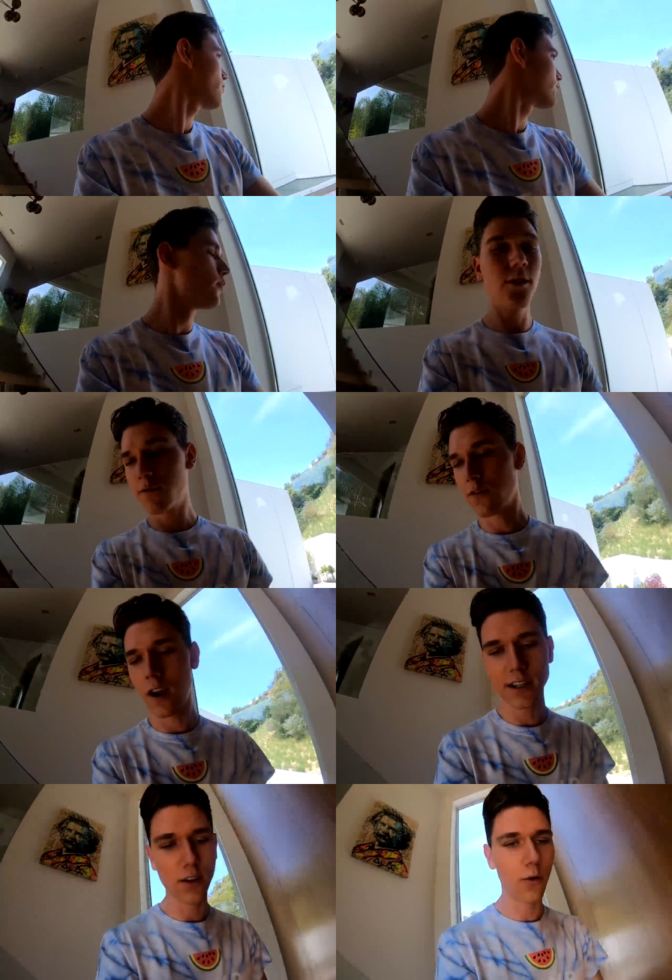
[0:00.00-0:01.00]
through the
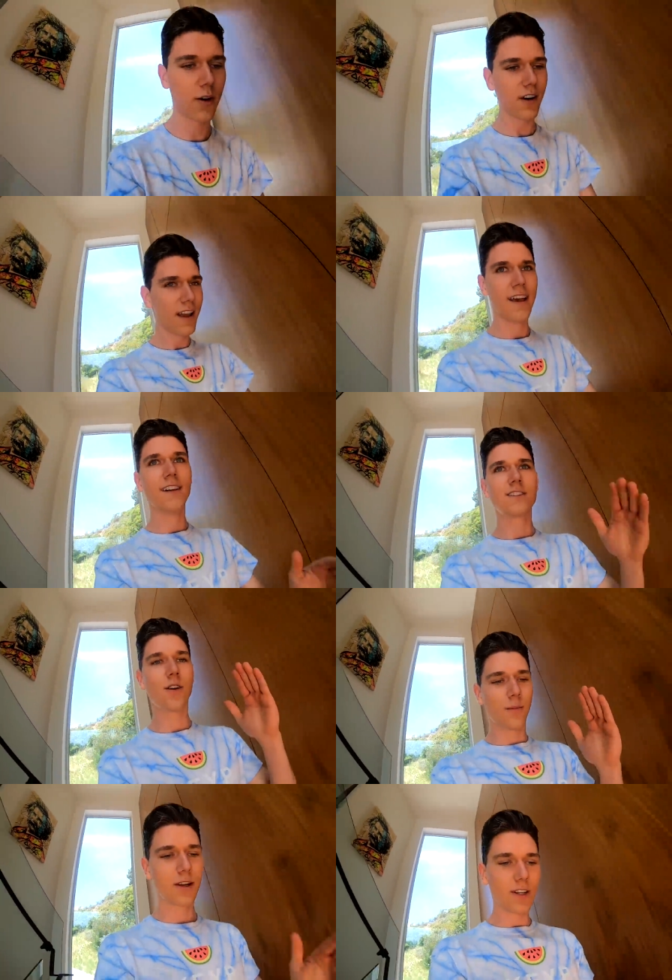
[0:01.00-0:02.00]
front door, so
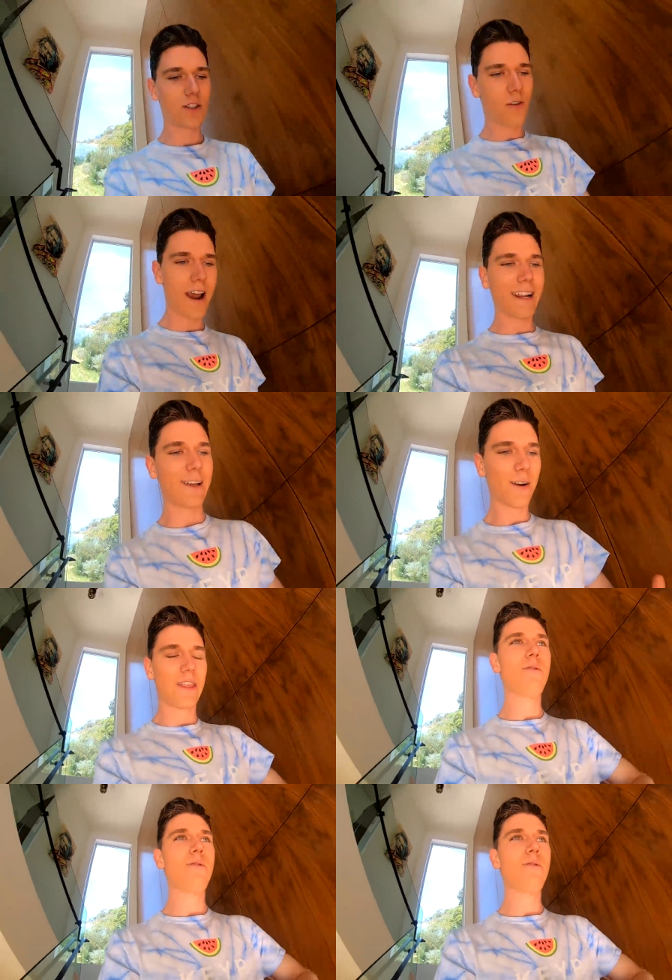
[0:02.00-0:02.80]
I'm gonna try to go to the